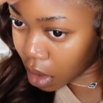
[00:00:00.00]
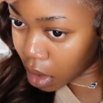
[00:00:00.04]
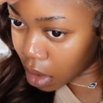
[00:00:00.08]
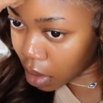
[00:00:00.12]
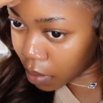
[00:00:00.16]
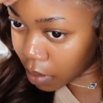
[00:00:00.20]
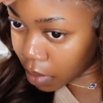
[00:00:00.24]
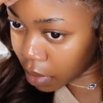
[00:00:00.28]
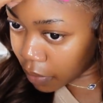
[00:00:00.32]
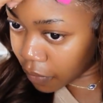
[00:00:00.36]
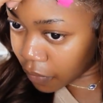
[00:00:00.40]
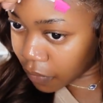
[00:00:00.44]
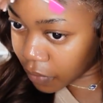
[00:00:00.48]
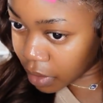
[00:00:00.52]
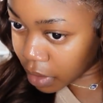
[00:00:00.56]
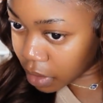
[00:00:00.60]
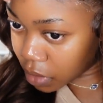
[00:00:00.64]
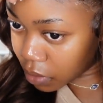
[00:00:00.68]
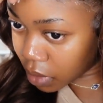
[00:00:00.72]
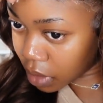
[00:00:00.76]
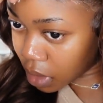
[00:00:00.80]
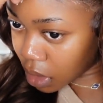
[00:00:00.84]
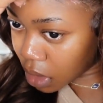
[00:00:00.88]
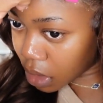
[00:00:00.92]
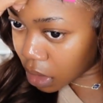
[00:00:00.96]
And I'm gonna
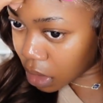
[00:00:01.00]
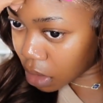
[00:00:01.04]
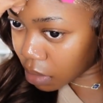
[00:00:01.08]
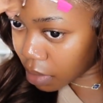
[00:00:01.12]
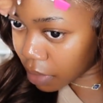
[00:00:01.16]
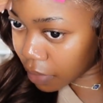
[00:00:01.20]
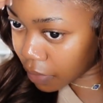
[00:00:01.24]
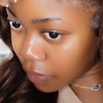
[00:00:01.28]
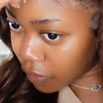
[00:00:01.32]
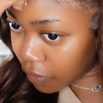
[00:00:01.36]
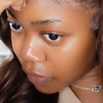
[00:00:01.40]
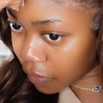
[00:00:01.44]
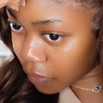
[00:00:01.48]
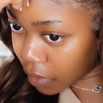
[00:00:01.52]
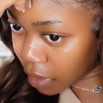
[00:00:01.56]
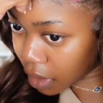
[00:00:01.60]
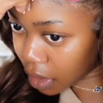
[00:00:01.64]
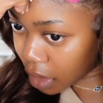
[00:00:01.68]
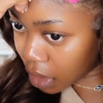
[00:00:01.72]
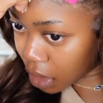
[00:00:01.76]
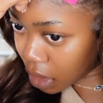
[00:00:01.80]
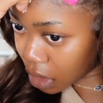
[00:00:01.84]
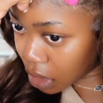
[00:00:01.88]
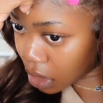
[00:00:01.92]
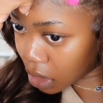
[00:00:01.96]
fix what needs to be
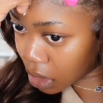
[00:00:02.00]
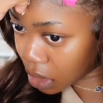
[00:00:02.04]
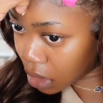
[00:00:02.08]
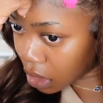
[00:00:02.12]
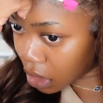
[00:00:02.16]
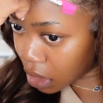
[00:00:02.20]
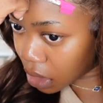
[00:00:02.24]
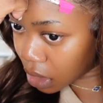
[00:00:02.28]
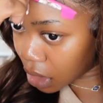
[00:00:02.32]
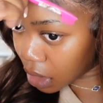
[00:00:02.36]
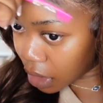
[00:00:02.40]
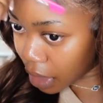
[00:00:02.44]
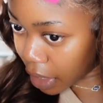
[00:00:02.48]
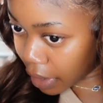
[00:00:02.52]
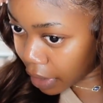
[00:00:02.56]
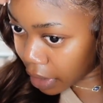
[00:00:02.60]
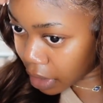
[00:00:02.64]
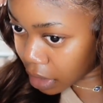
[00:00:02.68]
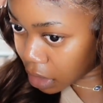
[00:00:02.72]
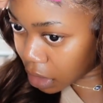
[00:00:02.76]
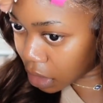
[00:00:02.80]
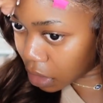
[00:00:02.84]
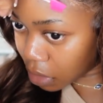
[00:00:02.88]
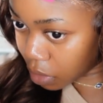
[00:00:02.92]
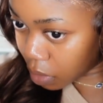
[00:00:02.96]
fixed. See, now I
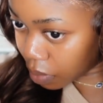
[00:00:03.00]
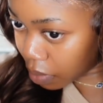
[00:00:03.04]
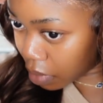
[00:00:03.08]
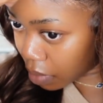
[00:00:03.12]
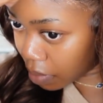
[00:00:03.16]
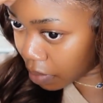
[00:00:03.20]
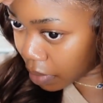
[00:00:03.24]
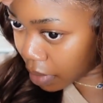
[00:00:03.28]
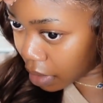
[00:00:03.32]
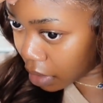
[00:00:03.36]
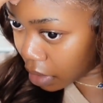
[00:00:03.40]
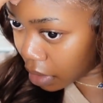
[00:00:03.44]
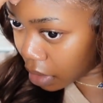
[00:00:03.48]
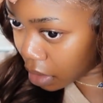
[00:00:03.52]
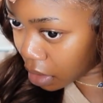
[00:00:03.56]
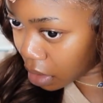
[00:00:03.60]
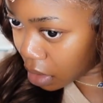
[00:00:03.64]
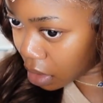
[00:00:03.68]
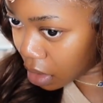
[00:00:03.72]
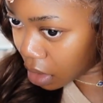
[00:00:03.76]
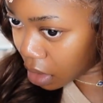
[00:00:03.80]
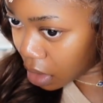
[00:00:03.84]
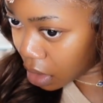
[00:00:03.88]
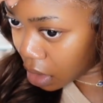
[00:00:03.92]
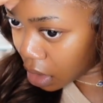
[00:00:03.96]
can swoop it better
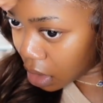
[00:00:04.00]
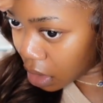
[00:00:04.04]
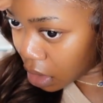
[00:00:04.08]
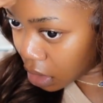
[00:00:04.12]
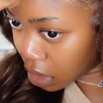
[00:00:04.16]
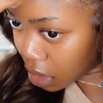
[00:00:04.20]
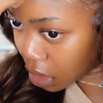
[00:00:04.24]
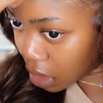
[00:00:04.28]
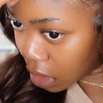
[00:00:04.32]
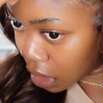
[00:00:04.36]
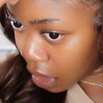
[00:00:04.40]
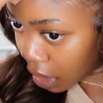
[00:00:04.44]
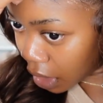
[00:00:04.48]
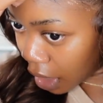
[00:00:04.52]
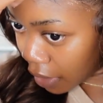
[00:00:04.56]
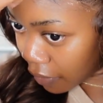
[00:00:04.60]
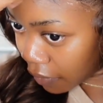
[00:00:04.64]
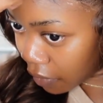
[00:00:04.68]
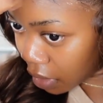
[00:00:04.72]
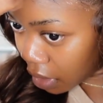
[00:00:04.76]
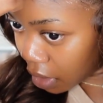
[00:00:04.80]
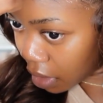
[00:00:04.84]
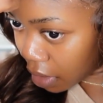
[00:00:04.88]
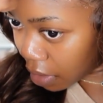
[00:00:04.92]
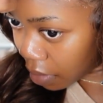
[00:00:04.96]
since I
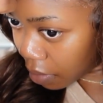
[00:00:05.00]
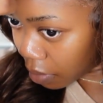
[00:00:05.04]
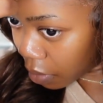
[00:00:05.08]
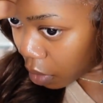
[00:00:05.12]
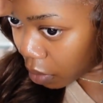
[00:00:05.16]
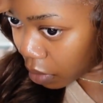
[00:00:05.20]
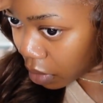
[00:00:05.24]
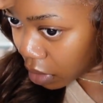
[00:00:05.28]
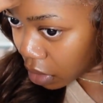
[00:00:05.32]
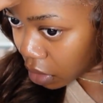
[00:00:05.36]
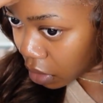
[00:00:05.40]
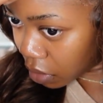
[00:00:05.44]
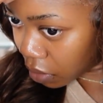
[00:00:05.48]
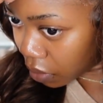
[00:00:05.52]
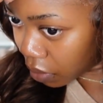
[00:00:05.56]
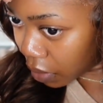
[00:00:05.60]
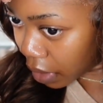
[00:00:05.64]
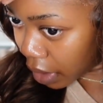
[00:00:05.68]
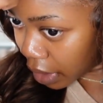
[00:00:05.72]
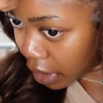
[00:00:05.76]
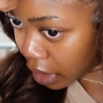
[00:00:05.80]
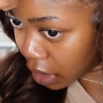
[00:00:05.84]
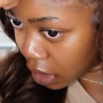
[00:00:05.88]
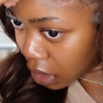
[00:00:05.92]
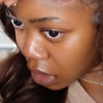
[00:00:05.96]
gave it a moment to
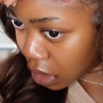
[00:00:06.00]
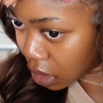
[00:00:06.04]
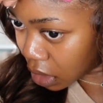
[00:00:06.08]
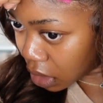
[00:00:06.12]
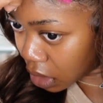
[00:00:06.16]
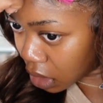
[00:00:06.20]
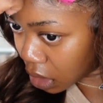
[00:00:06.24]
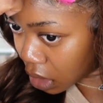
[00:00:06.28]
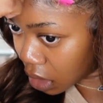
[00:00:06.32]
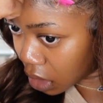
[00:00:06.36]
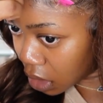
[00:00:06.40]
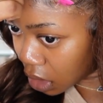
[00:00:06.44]
rest.